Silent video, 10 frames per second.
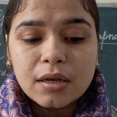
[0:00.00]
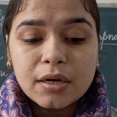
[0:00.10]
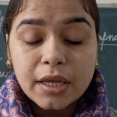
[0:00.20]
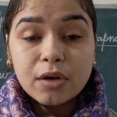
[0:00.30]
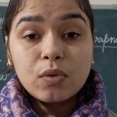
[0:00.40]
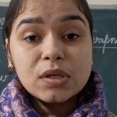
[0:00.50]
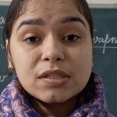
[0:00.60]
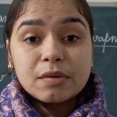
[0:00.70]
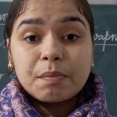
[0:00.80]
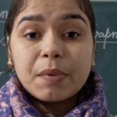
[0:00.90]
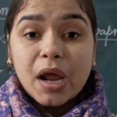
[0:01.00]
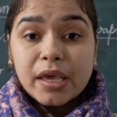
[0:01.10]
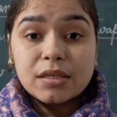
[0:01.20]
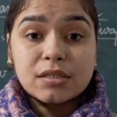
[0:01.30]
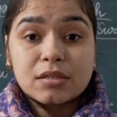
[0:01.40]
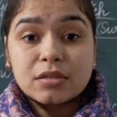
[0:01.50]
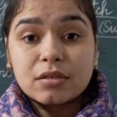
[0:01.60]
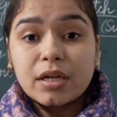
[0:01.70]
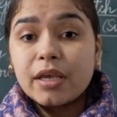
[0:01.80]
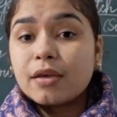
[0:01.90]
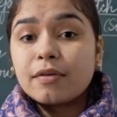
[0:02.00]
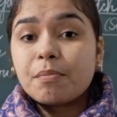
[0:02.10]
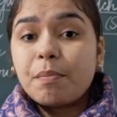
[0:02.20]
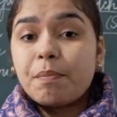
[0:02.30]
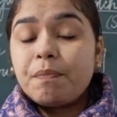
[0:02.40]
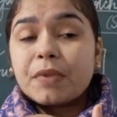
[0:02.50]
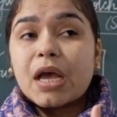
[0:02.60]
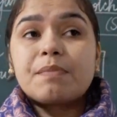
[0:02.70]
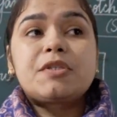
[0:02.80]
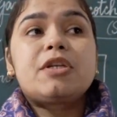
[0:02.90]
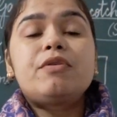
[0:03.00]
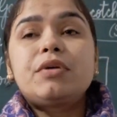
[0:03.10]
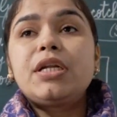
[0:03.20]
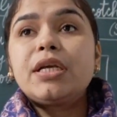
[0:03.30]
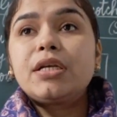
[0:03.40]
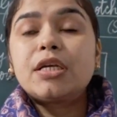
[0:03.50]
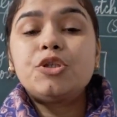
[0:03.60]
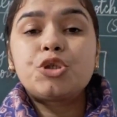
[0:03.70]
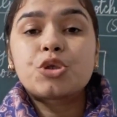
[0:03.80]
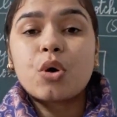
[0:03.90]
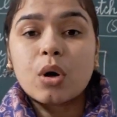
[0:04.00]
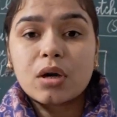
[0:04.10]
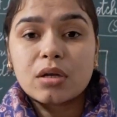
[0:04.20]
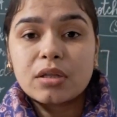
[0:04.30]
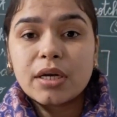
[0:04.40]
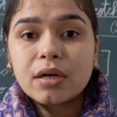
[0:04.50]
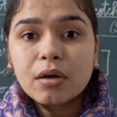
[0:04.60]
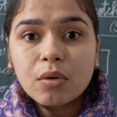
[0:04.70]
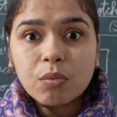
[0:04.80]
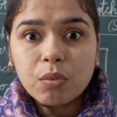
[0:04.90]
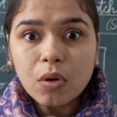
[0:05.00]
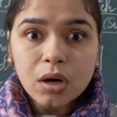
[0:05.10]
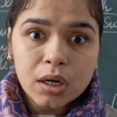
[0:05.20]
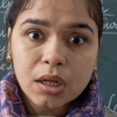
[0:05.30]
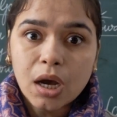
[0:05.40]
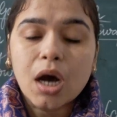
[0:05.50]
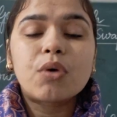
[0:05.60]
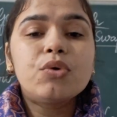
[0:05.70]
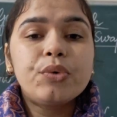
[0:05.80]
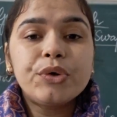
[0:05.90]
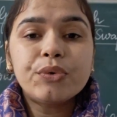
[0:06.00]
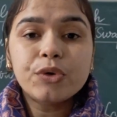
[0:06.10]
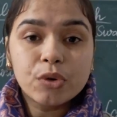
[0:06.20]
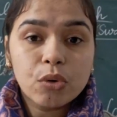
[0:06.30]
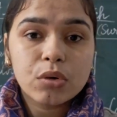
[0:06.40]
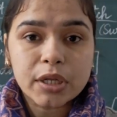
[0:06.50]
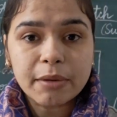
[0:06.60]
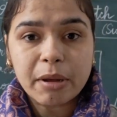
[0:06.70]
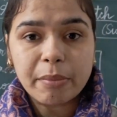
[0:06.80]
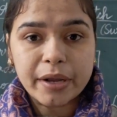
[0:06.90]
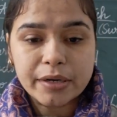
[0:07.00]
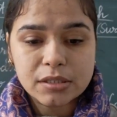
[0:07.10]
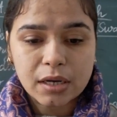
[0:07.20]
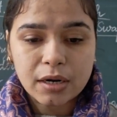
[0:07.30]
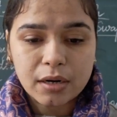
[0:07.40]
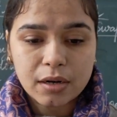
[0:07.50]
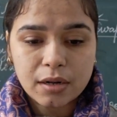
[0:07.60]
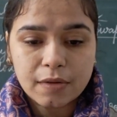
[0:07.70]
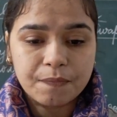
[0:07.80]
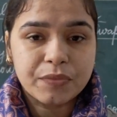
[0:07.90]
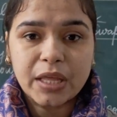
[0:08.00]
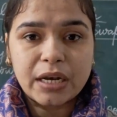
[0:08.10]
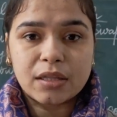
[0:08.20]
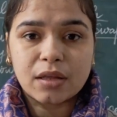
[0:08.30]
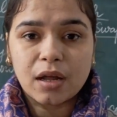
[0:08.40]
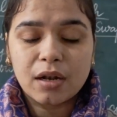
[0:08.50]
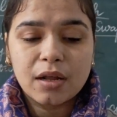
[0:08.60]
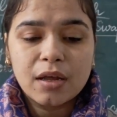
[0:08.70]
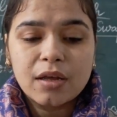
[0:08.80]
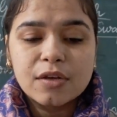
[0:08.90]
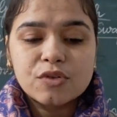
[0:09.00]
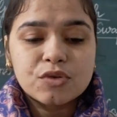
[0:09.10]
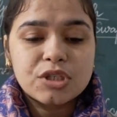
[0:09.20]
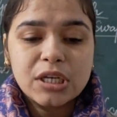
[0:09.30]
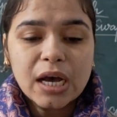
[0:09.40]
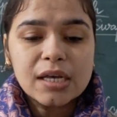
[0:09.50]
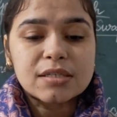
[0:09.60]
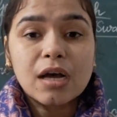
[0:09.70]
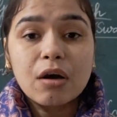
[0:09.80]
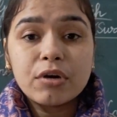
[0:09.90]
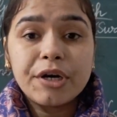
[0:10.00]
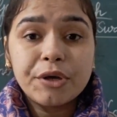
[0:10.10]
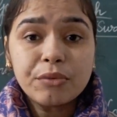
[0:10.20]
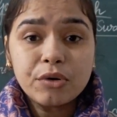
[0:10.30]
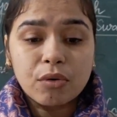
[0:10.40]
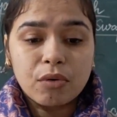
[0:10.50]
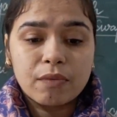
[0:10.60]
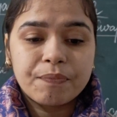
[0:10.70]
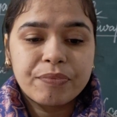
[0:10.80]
Tengu is surprised, like absolutely in shock that what? How do you know that my parents are in Nainital? So she asks, how did you know?